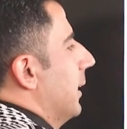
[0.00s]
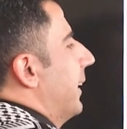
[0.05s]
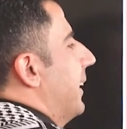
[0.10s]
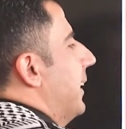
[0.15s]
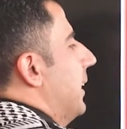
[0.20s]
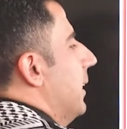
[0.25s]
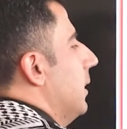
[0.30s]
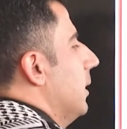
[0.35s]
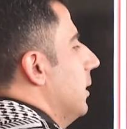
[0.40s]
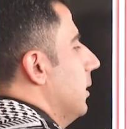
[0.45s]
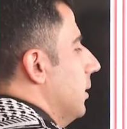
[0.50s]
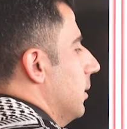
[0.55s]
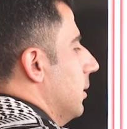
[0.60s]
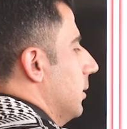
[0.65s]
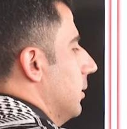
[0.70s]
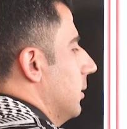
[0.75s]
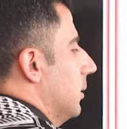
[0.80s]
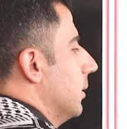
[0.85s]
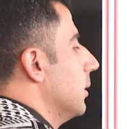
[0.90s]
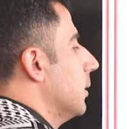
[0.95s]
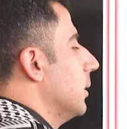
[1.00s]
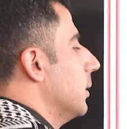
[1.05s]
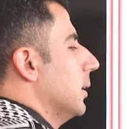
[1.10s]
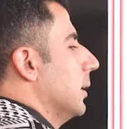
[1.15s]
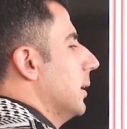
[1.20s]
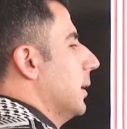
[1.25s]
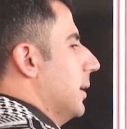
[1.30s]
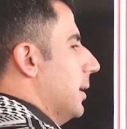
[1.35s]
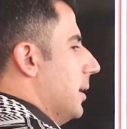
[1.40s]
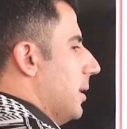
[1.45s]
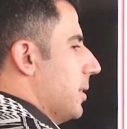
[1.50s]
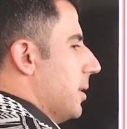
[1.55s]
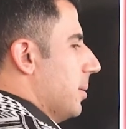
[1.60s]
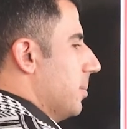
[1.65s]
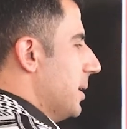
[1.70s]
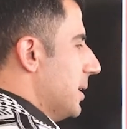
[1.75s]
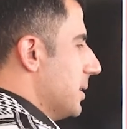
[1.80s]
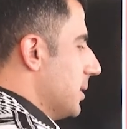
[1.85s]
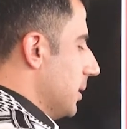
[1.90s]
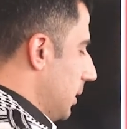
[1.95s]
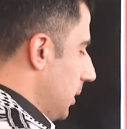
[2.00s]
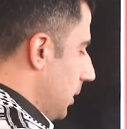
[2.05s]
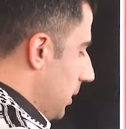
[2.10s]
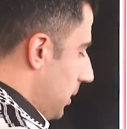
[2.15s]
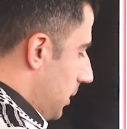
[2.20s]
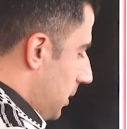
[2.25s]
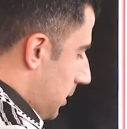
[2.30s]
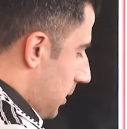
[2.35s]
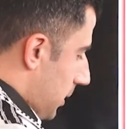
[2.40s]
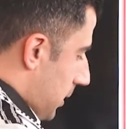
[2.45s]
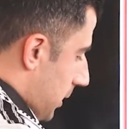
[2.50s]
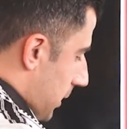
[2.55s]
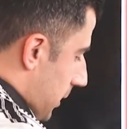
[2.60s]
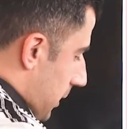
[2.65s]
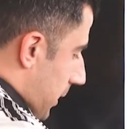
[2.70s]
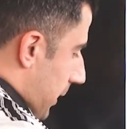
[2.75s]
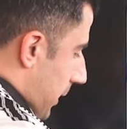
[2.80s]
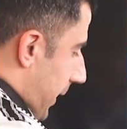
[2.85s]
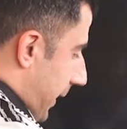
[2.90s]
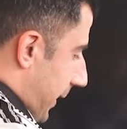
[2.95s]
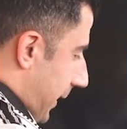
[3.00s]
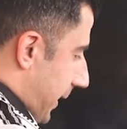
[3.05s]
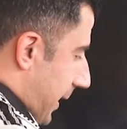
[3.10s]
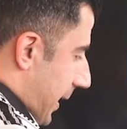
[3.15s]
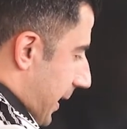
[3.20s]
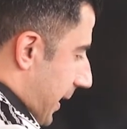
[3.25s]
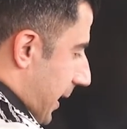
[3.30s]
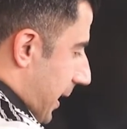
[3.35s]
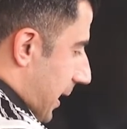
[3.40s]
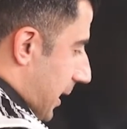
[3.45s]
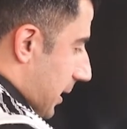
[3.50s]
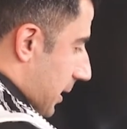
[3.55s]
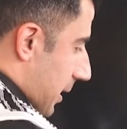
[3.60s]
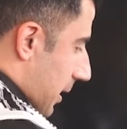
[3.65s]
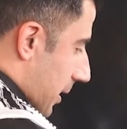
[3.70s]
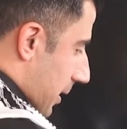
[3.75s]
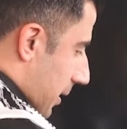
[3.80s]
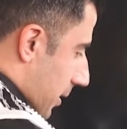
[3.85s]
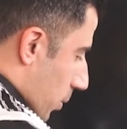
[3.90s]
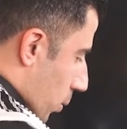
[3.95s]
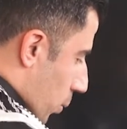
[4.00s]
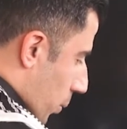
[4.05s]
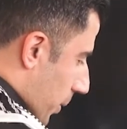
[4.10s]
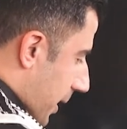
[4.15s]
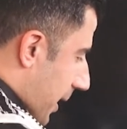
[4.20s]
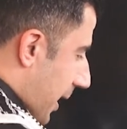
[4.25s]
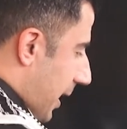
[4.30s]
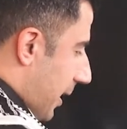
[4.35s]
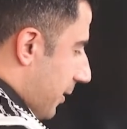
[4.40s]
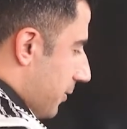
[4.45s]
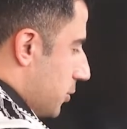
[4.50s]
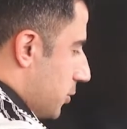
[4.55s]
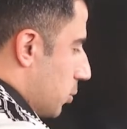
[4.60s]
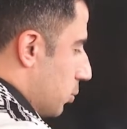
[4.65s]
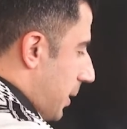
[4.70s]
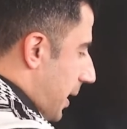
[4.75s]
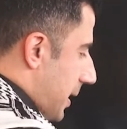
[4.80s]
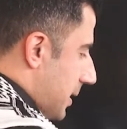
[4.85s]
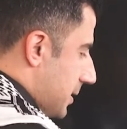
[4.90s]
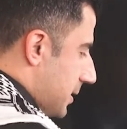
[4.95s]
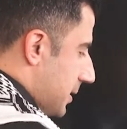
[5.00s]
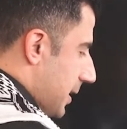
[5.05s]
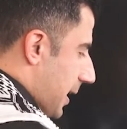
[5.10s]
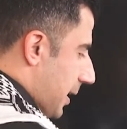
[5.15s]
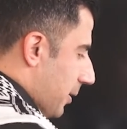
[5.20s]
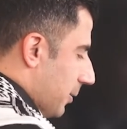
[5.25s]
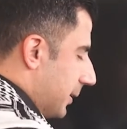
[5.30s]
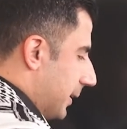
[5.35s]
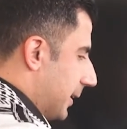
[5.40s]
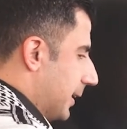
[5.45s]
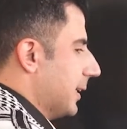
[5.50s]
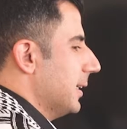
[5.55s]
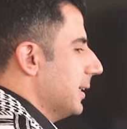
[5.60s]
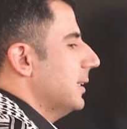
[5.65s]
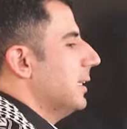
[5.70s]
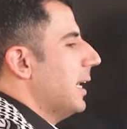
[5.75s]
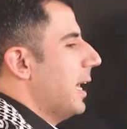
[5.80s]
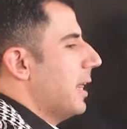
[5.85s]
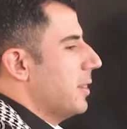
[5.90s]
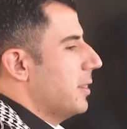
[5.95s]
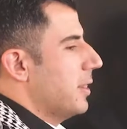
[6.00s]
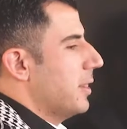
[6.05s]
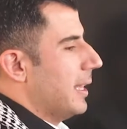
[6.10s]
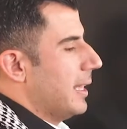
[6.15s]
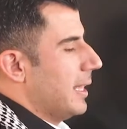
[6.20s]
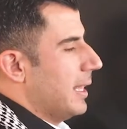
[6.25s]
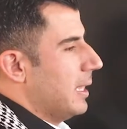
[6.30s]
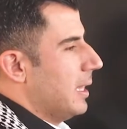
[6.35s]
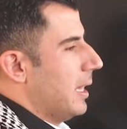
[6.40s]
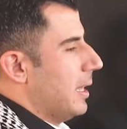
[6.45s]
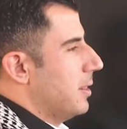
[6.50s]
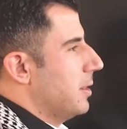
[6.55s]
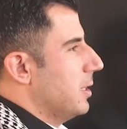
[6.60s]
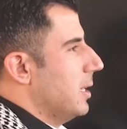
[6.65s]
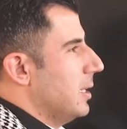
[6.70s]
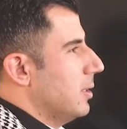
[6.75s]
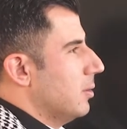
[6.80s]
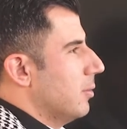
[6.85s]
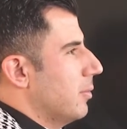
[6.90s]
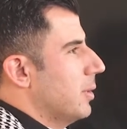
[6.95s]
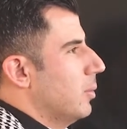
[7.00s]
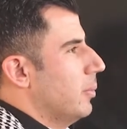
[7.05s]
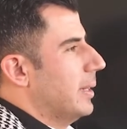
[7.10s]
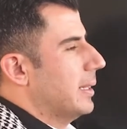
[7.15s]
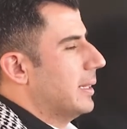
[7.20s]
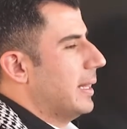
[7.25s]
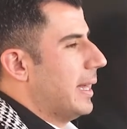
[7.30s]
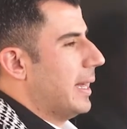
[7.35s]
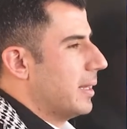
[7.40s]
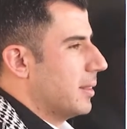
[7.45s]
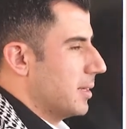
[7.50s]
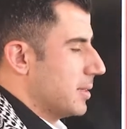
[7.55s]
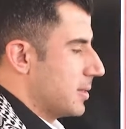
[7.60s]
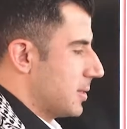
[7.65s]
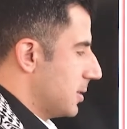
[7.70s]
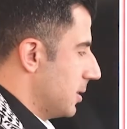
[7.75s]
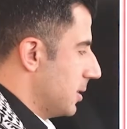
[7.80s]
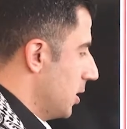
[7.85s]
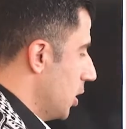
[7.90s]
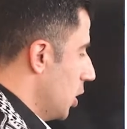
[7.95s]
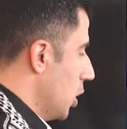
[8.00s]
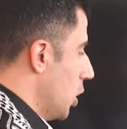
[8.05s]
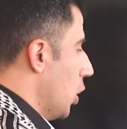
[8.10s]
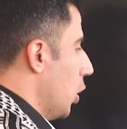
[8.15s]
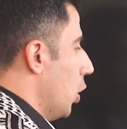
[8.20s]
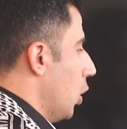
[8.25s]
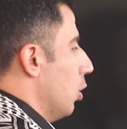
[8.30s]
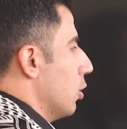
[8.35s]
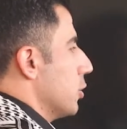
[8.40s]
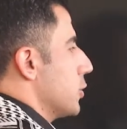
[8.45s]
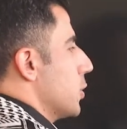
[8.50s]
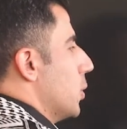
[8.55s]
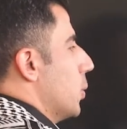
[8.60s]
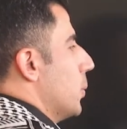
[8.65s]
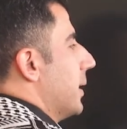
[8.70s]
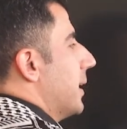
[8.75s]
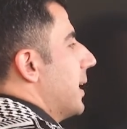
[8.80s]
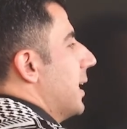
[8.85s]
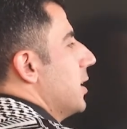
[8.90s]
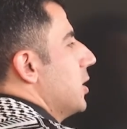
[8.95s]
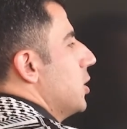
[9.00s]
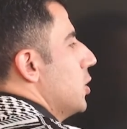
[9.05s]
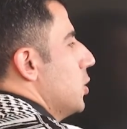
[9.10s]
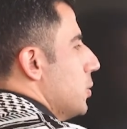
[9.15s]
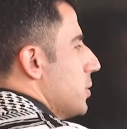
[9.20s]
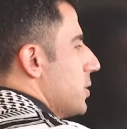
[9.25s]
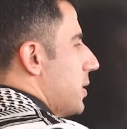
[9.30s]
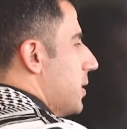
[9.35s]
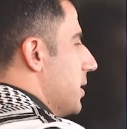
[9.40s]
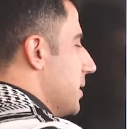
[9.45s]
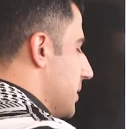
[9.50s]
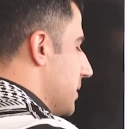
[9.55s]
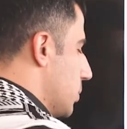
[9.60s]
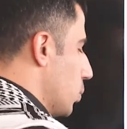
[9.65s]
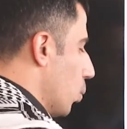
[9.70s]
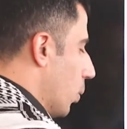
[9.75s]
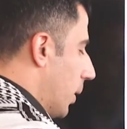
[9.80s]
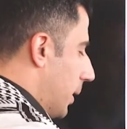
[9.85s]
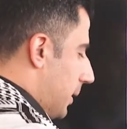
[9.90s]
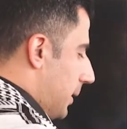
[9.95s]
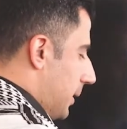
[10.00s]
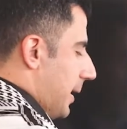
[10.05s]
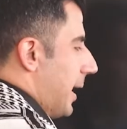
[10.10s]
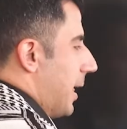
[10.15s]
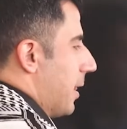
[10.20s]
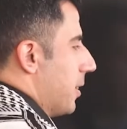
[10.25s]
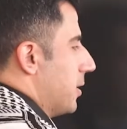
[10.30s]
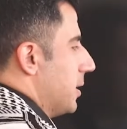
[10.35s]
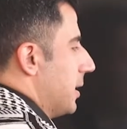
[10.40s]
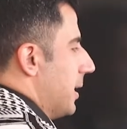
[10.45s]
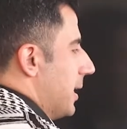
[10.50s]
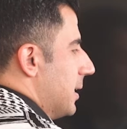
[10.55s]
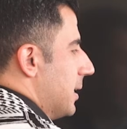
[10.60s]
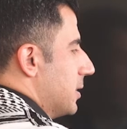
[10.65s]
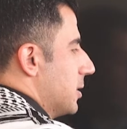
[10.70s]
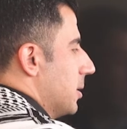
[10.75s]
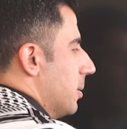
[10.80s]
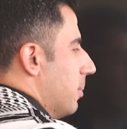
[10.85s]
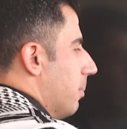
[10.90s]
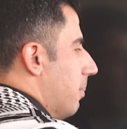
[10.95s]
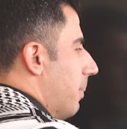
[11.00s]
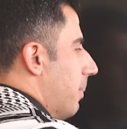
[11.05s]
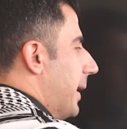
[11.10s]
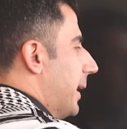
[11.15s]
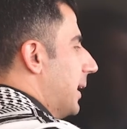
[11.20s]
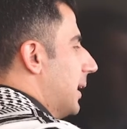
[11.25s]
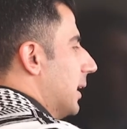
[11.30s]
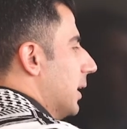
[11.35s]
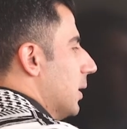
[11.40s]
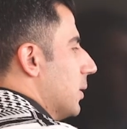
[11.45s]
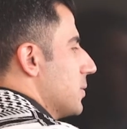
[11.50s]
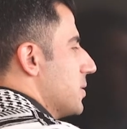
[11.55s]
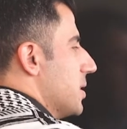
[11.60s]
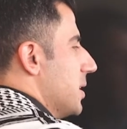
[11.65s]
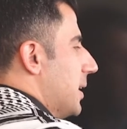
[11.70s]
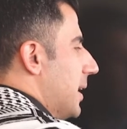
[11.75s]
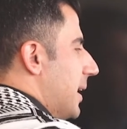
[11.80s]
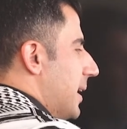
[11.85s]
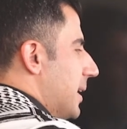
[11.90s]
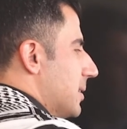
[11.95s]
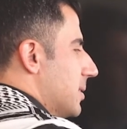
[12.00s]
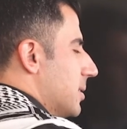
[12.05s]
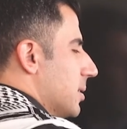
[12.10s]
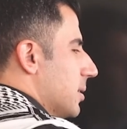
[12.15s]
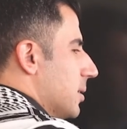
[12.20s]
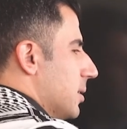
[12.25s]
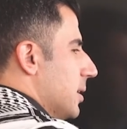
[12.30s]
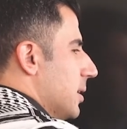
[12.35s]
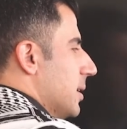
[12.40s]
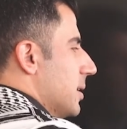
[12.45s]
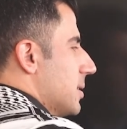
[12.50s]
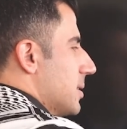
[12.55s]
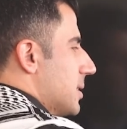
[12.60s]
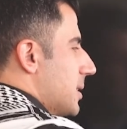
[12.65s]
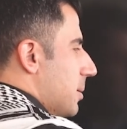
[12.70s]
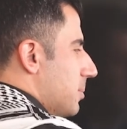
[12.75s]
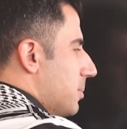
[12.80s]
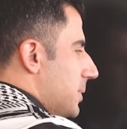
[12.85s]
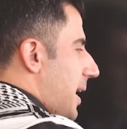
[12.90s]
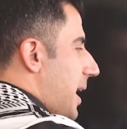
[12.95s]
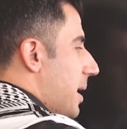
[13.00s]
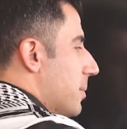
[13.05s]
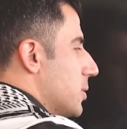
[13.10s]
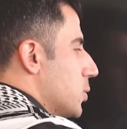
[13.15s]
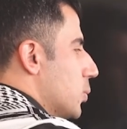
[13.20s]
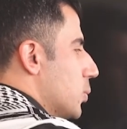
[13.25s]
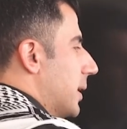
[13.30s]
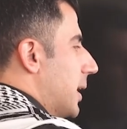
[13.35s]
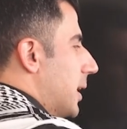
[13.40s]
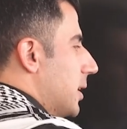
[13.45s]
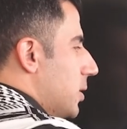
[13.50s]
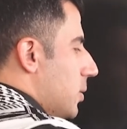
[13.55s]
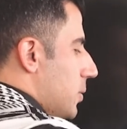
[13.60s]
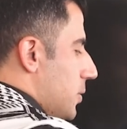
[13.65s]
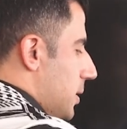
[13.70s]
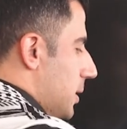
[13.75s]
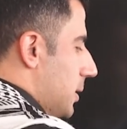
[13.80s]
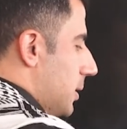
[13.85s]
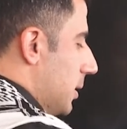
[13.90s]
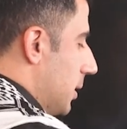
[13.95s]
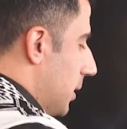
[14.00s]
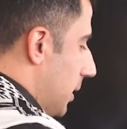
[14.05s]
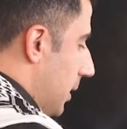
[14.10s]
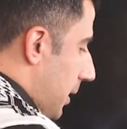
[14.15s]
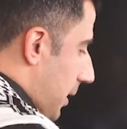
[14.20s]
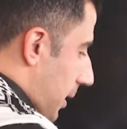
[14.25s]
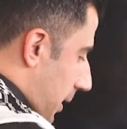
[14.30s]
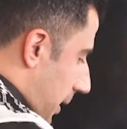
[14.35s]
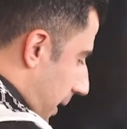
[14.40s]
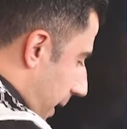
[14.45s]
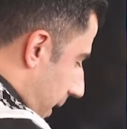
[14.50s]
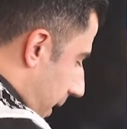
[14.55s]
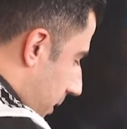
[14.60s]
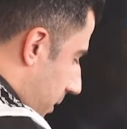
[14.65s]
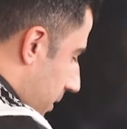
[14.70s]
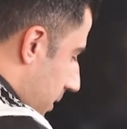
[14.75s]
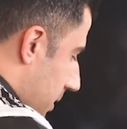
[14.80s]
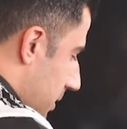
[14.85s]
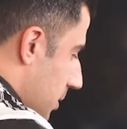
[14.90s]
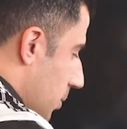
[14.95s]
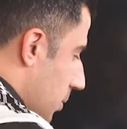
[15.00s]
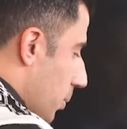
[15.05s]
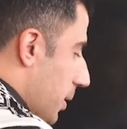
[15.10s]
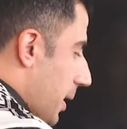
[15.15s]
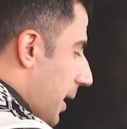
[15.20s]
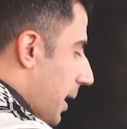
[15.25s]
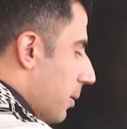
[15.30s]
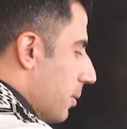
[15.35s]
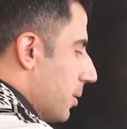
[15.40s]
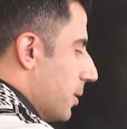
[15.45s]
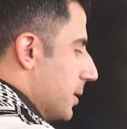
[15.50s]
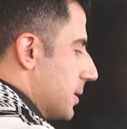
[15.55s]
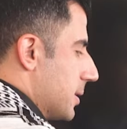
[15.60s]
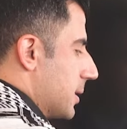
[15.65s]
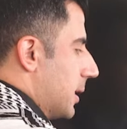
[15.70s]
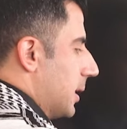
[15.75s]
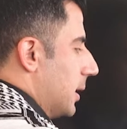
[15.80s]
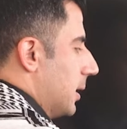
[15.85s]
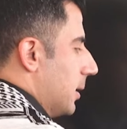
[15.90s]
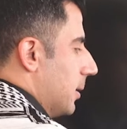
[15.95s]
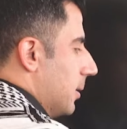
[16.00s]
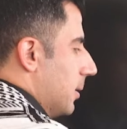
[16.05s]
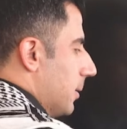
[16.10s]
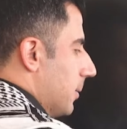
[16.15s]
K. In the middle, again, we have to write down K at the end of the word like this. Also, we can use this one at the end by closing it. Sometimes we can use it like this without this K.